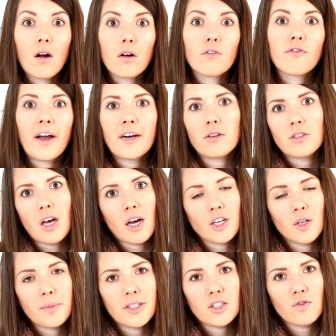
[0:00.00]
all final
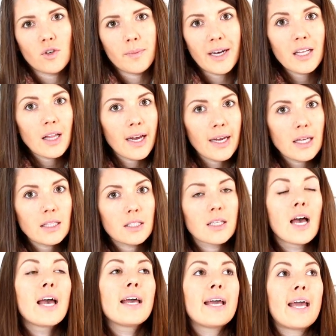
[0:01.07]
documents for my clients.
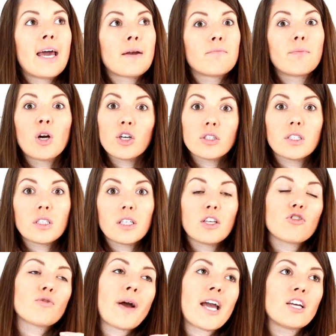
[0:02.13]
And personally
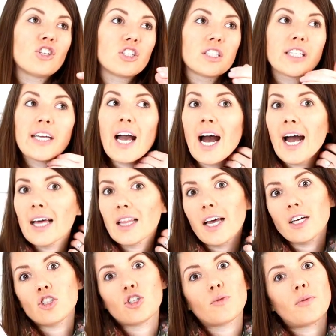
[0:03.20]
through my agency, I
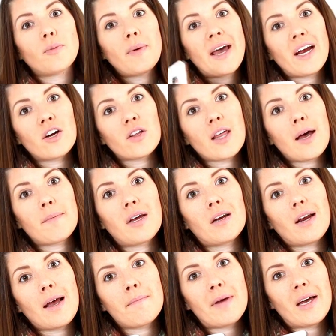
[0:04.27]
like to prepare them
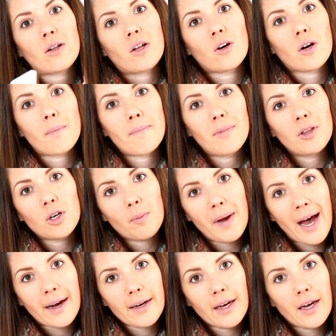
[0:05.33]
and I mail out a little
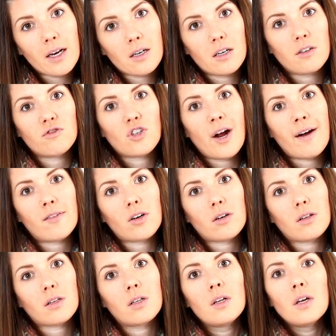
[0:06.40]
packet of
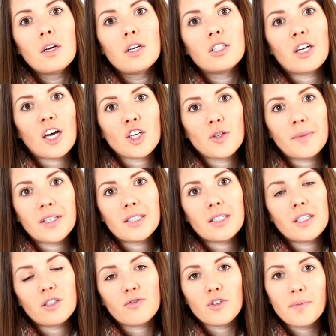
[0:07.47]
travel documents
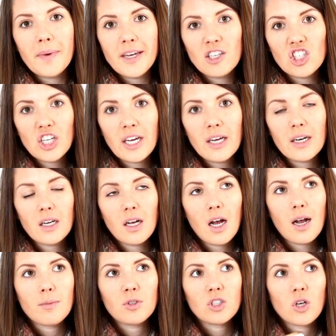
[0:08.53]
and information.
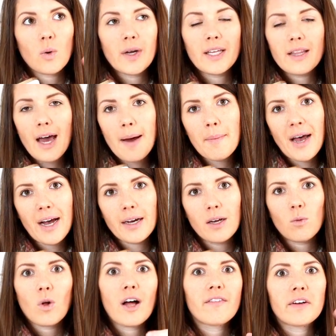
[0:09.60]
So in that
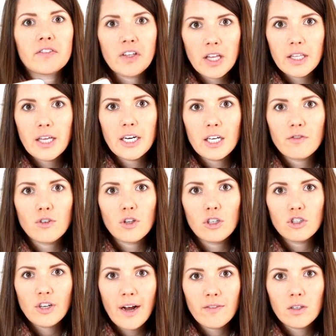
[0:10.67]
packet, we'll have everything they need for
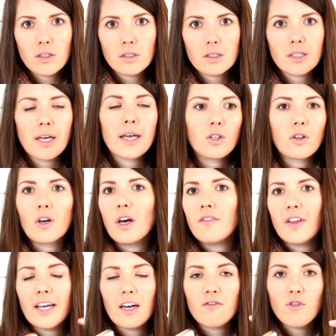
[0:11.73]
their travels. So they'll have
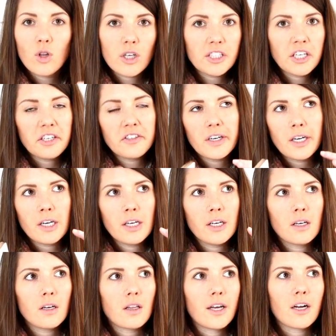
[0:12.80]
like a full
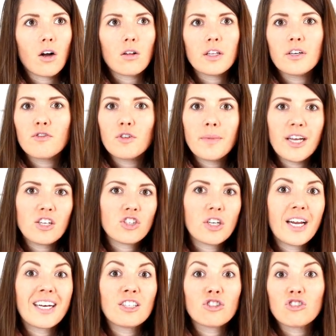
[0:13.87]
itinerary, like all the
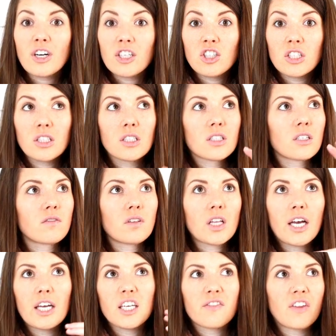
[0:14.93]
information and instructions of
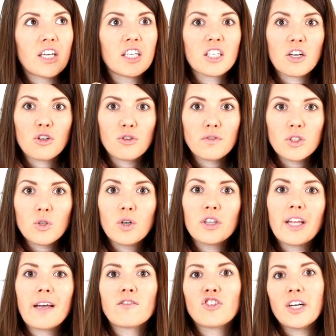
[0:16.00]
like if they get down to the resort,
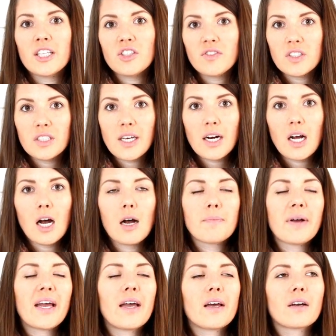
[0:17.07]
they have transfer set
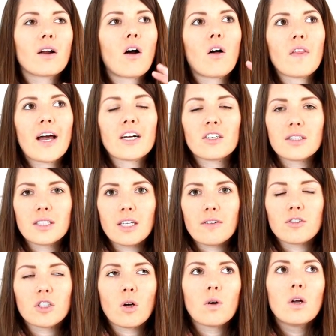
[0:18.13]
up and all that good
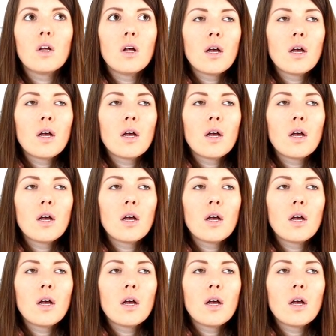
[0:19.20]
stuff. So